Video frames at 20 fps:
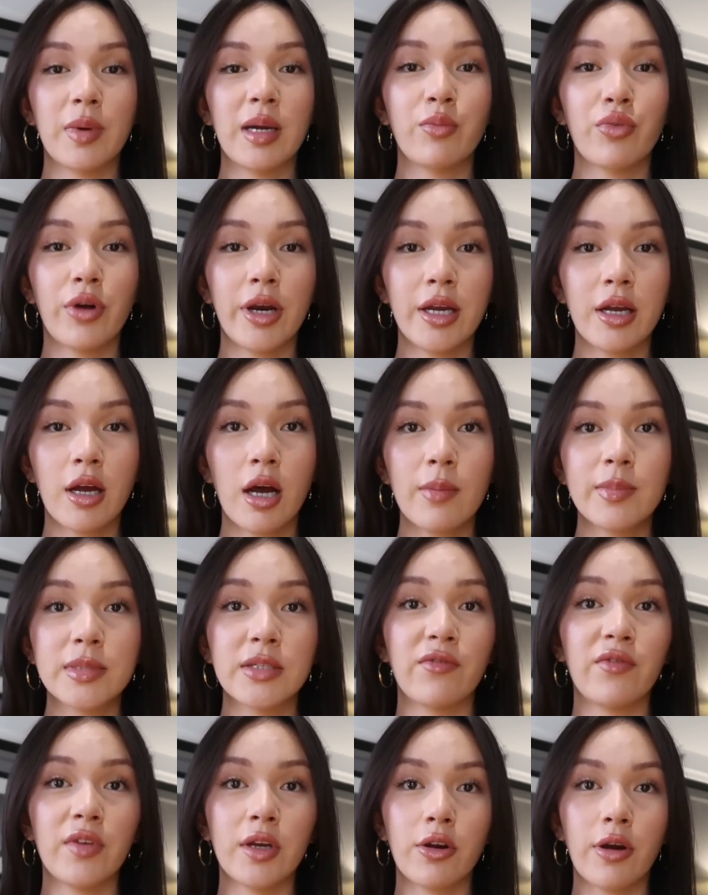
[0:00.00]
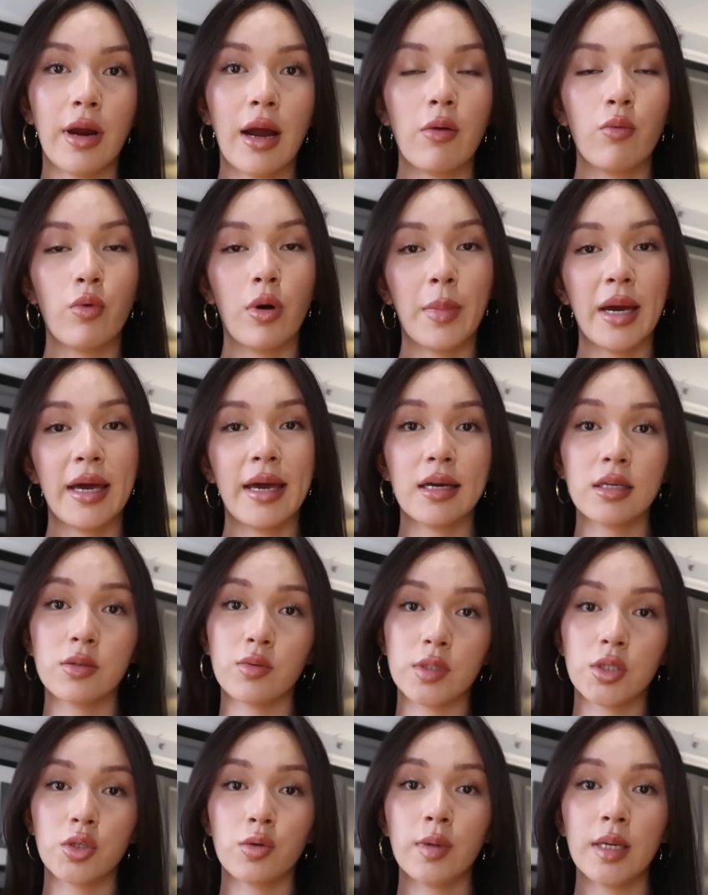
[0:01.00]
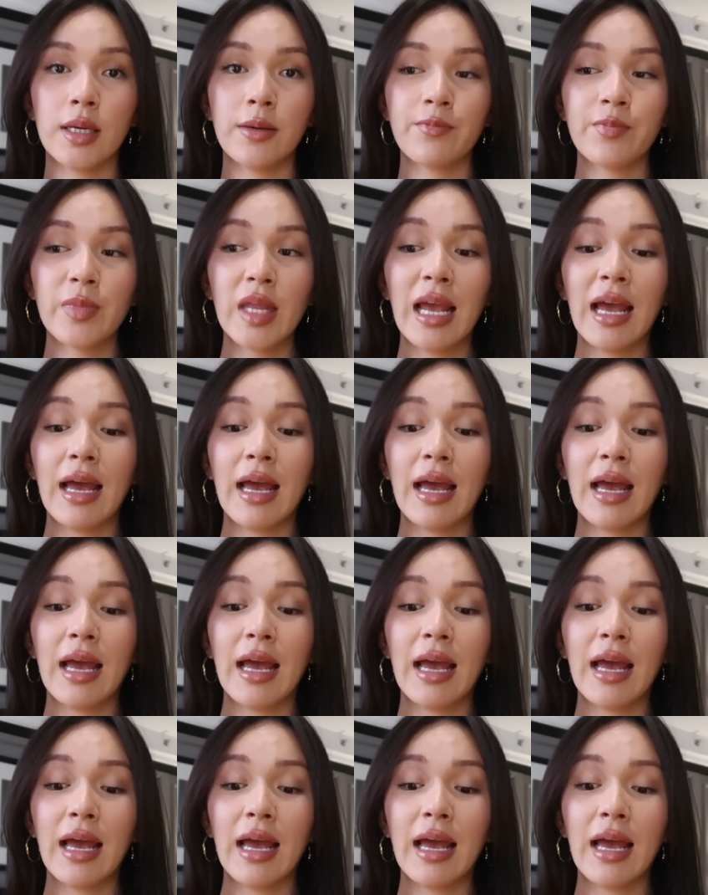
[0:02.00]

my breakup to figure out what my ex was doing,